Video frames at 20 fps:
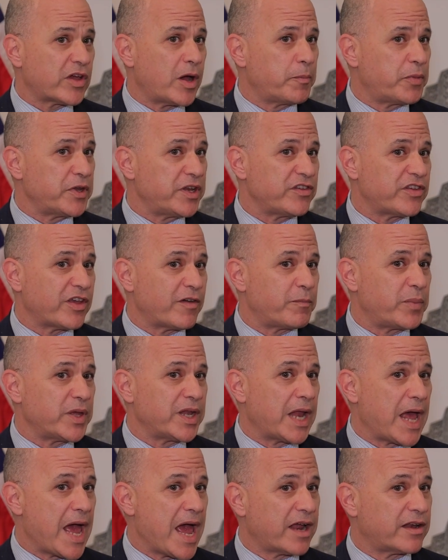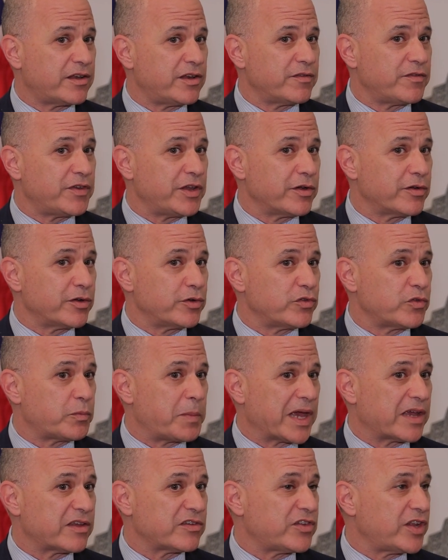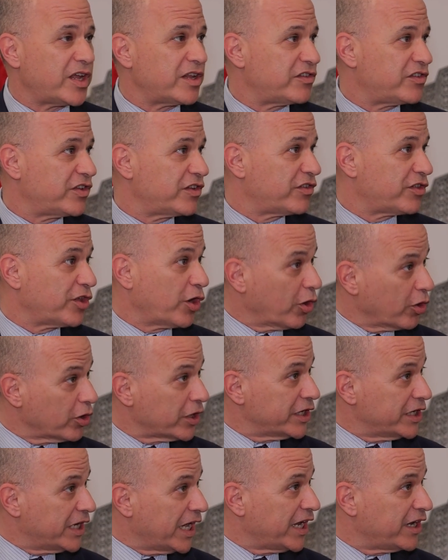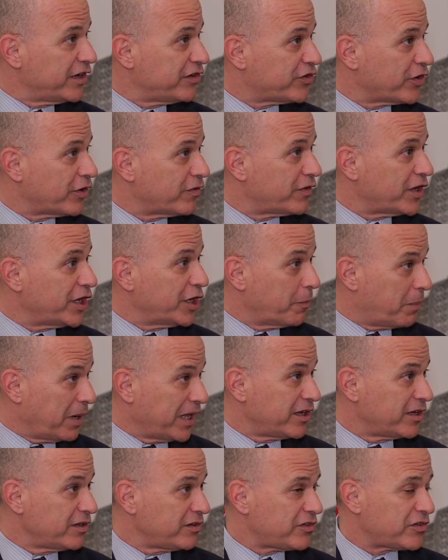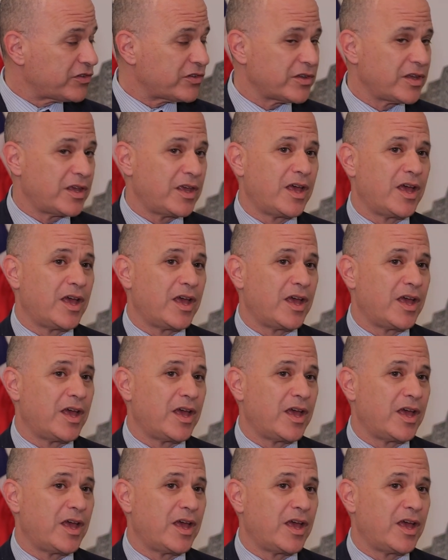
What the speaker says: companies have been active here in Uzbekistan since the early days of independence.